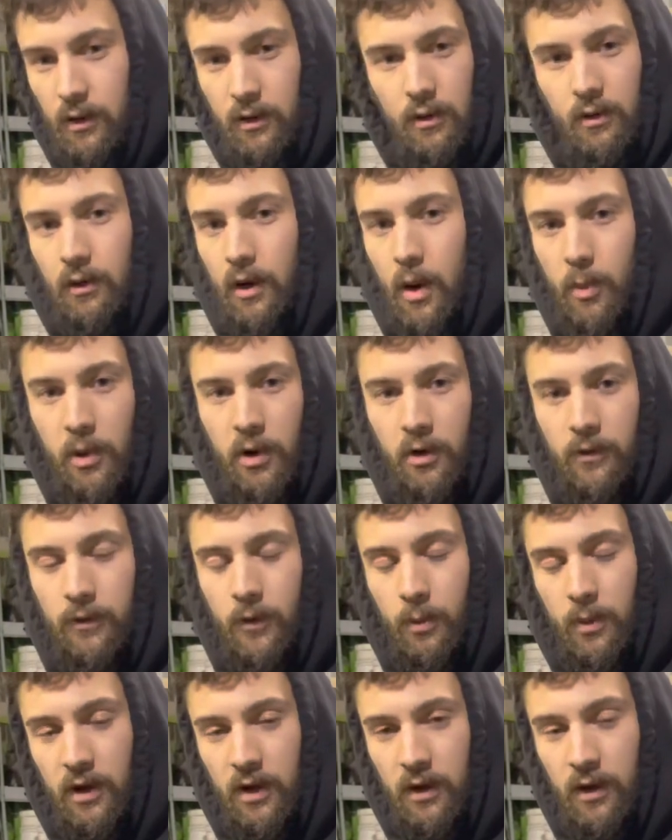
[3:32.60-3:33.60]
A lot better for
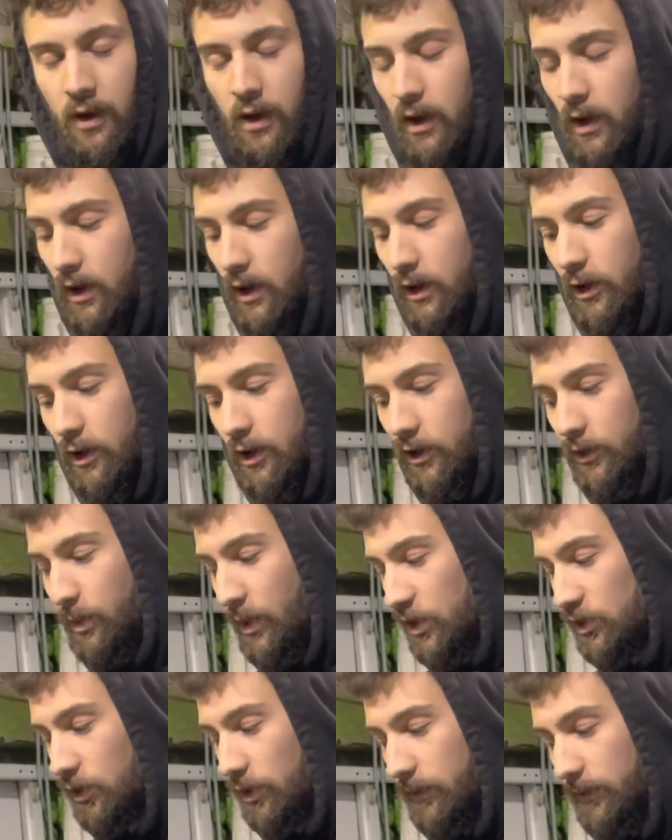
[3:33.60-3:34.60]
me,
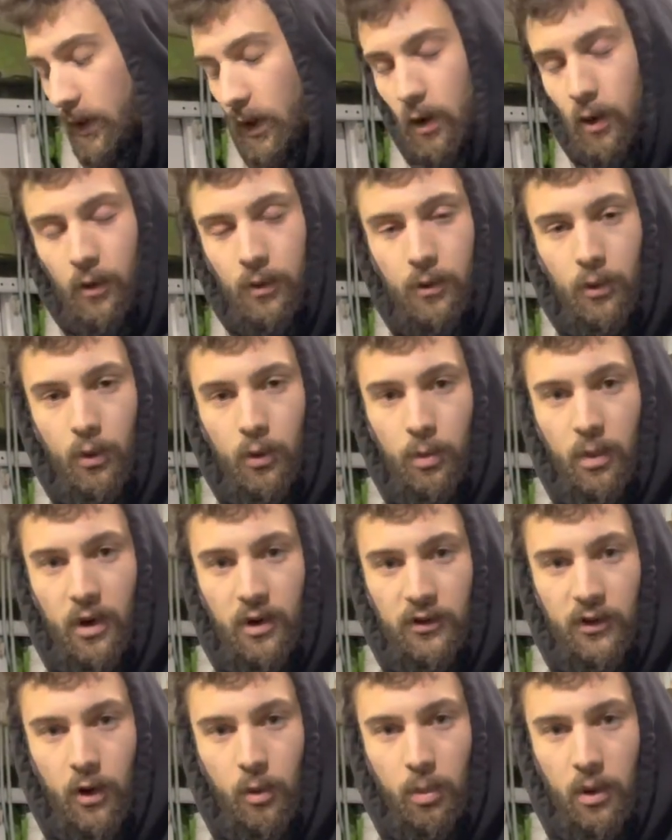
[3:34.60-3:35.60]
especially if I go through a
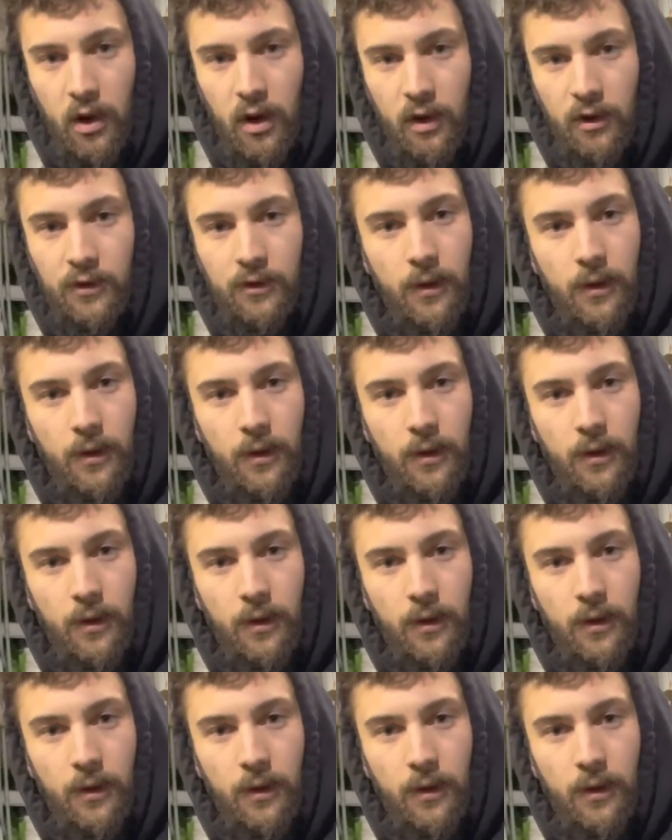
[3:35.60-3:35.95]
set of pads.